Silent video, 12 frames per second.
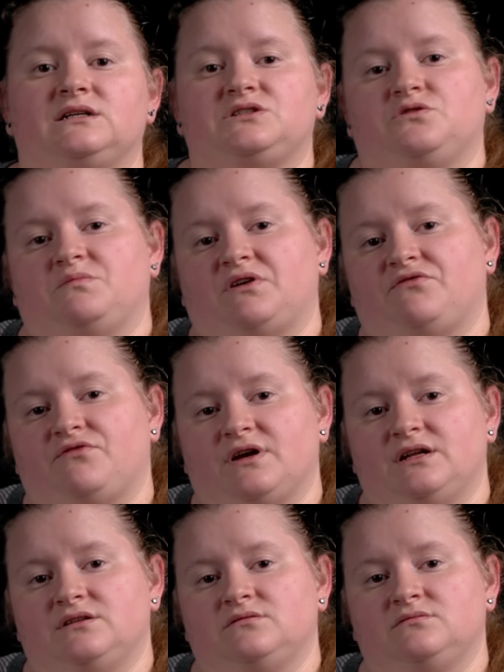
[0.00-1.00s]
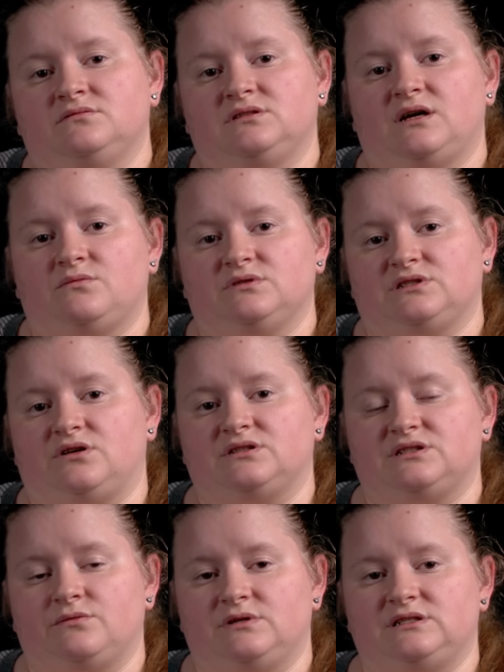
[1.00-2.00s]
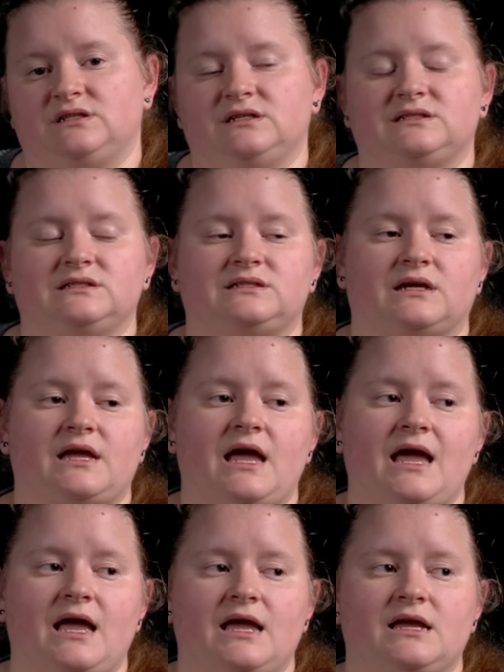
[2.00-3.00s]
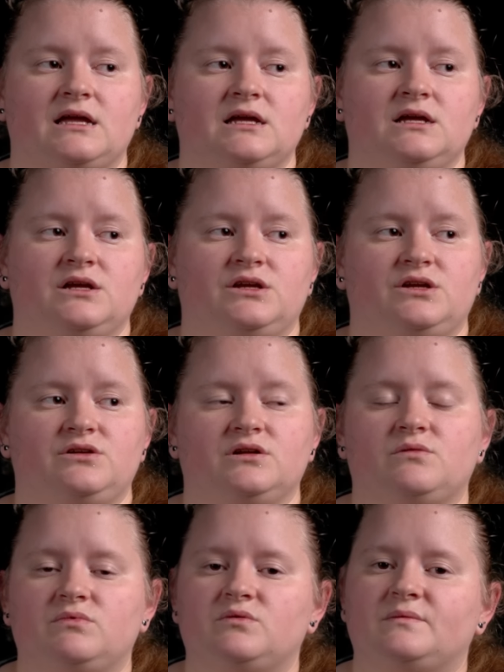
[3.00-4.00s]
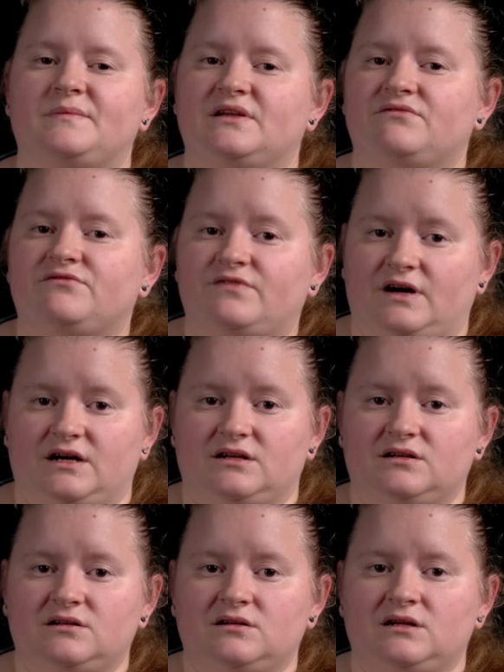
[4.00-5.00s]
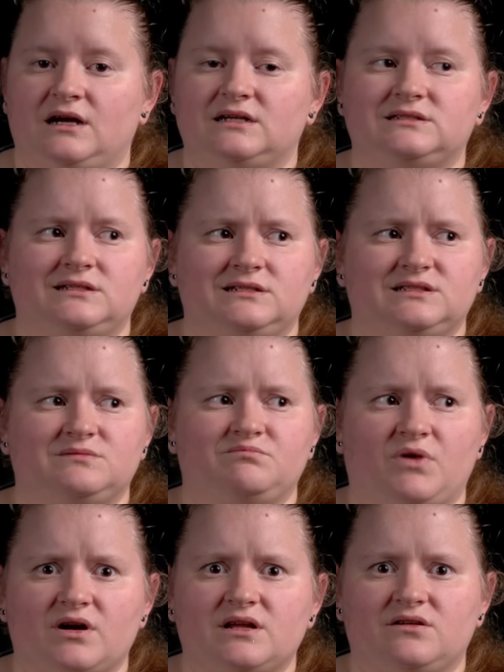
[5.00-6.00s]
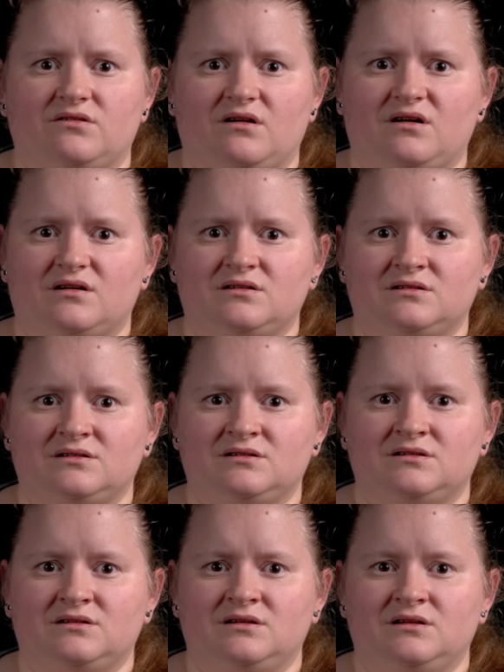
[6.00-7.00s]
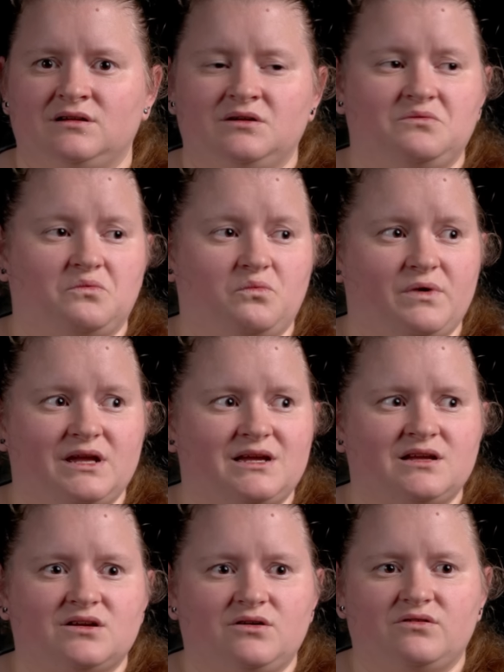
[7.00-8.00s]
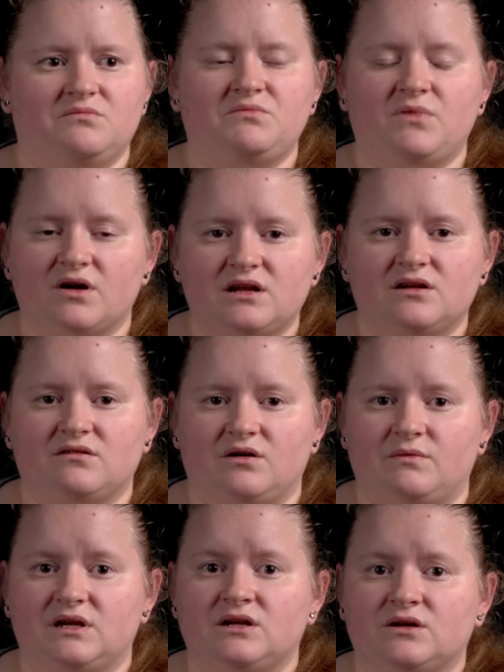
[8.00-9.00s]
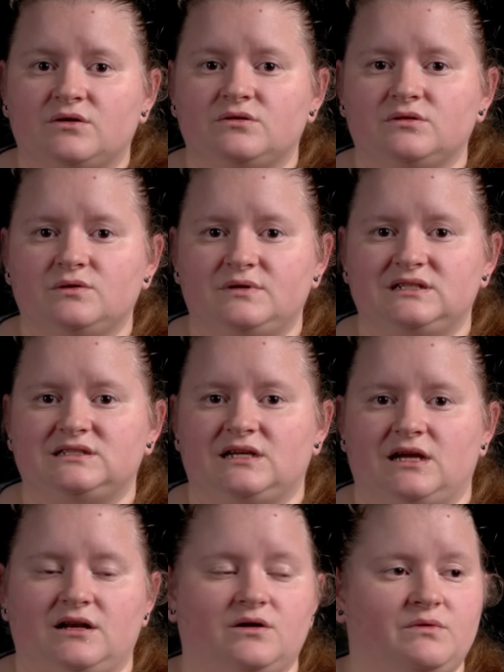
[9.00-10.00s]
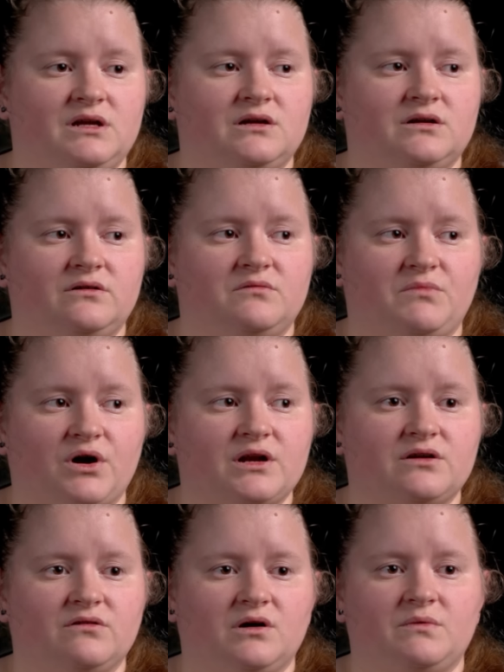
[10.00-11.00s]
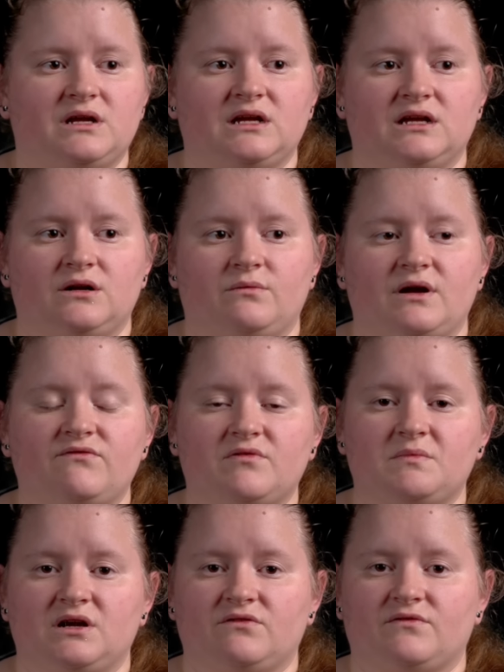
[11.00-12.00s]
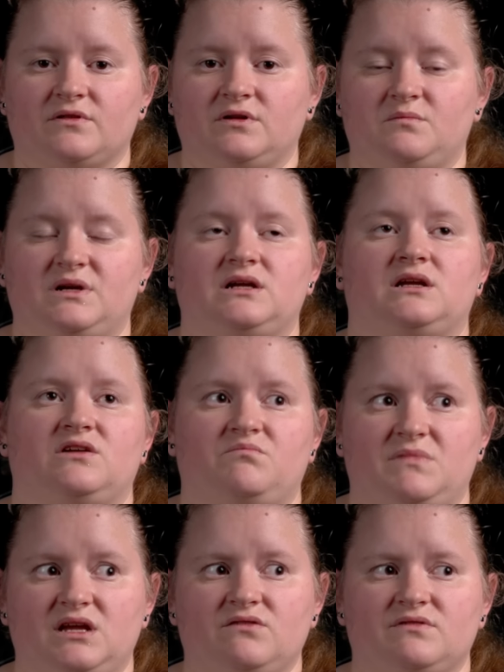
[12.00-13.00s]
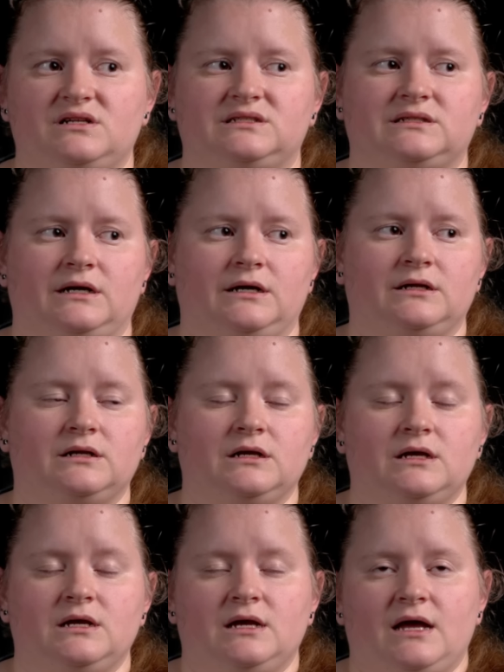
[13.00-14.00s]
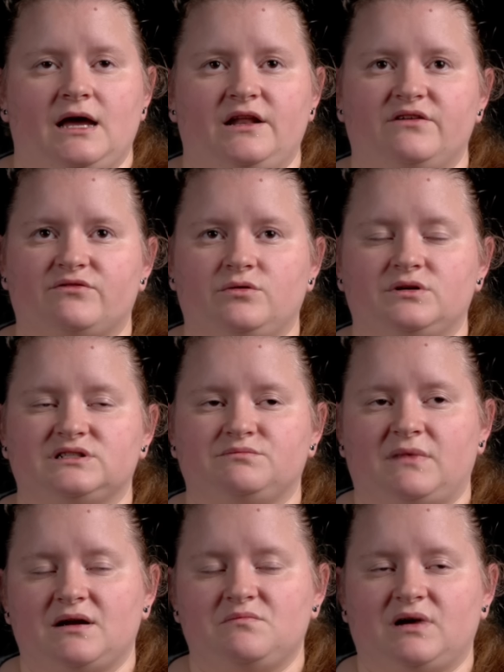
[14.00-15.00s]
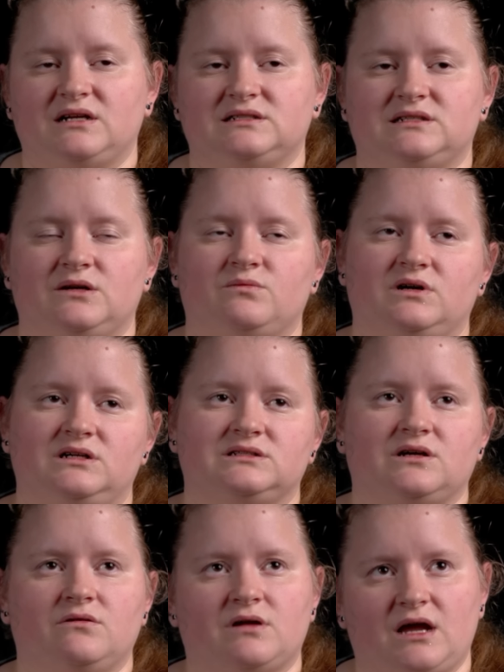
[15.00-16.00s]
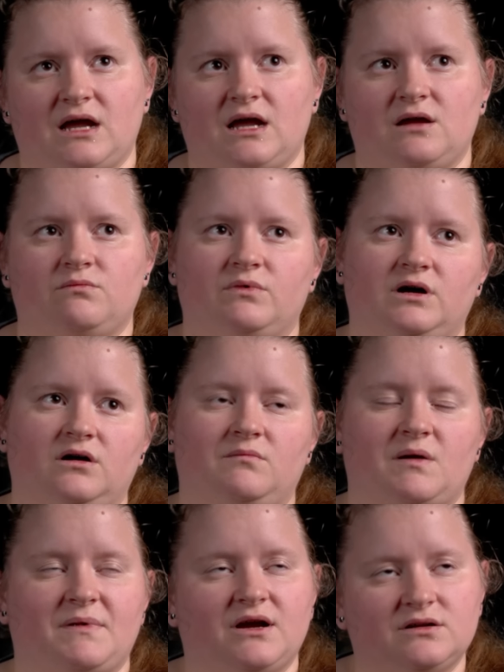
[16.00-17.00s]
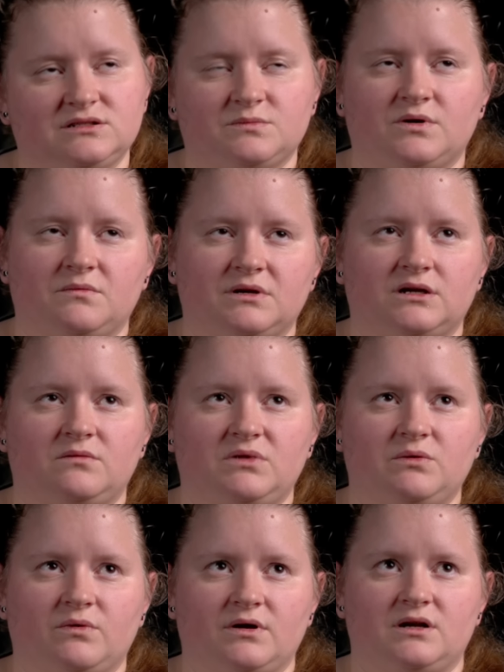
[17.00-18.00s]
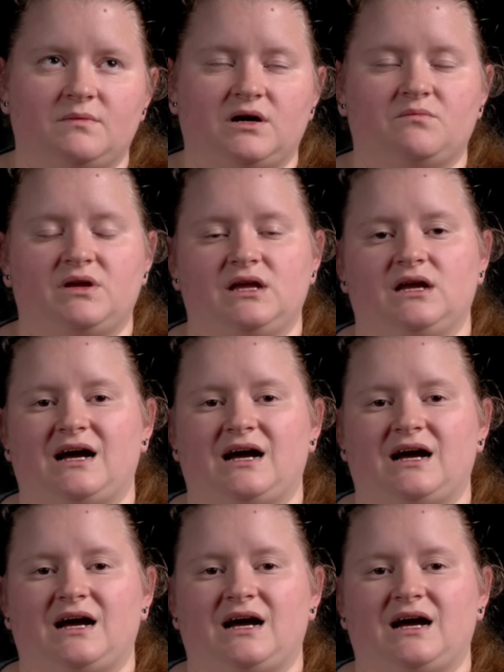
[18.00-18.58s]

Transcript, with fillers: I told my friend that was also into this, it's like, hey, you know what would be fun? I said, it's Mardi Gras. We can go to Mardi Gras. We can go to Louisiana. We can go to Mardi Gras. We can get away from here for a little bit, give me a reset. And, of course, my mindset was, okay, well, my parents are probably going to be worried about me.